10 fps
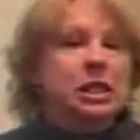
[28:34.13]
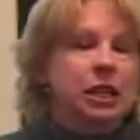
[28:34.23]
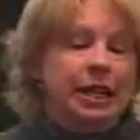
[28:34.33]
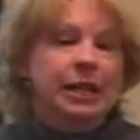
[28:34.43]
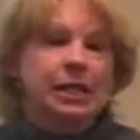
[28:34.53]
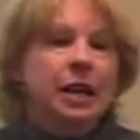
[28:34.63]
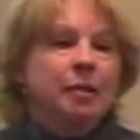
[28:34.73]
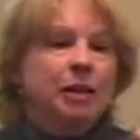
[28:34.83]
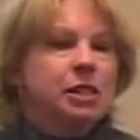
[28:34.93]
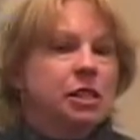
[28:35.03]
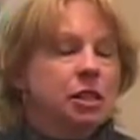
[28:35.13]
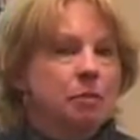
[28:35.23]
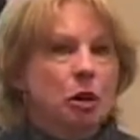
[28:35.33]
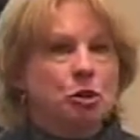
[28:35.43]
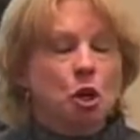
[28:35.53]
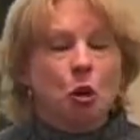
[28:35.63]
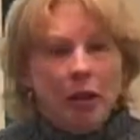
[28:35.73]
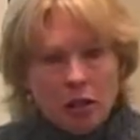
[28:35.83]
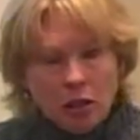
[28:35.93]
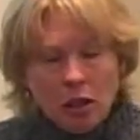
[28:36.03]
kids, this is the most
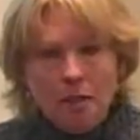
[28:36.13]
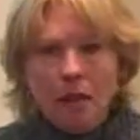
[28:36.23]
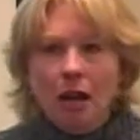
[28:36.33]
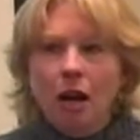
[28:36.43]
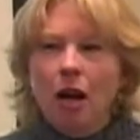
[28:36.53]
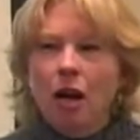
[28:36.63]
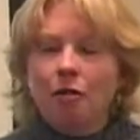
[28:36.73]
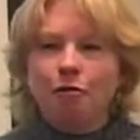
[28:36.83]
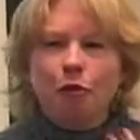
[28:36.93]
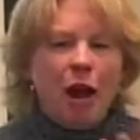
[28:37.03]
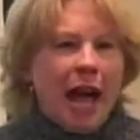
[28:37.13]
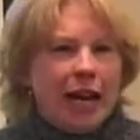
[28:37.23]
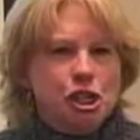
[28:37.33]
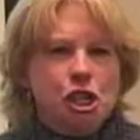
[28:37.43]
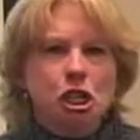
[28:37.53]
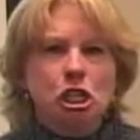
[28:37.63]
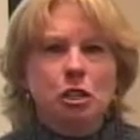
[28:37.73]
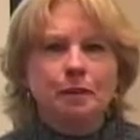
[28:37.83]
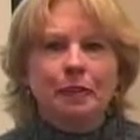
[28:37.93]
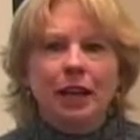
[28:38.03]
critical, fragile,
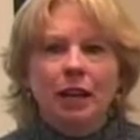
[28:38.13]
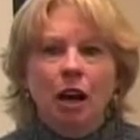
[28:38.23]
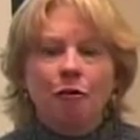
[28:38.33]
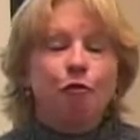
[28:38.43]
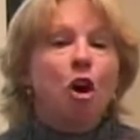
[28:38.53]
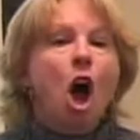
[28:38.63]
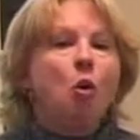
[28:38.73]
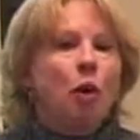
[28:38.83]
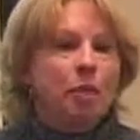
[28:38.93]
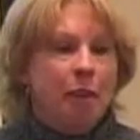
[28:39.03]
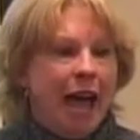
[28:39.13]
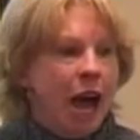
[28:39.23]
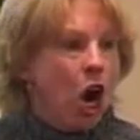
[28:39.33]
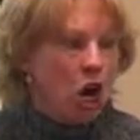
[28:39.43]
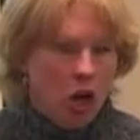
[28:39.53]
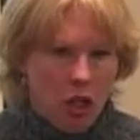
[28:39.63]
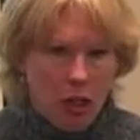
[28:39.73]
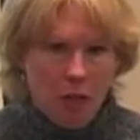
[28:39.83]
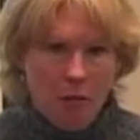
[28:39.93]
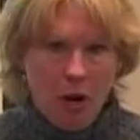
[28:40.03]
fraught with peril
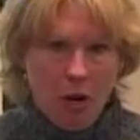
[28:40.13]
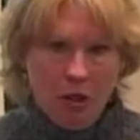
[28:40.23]
part of the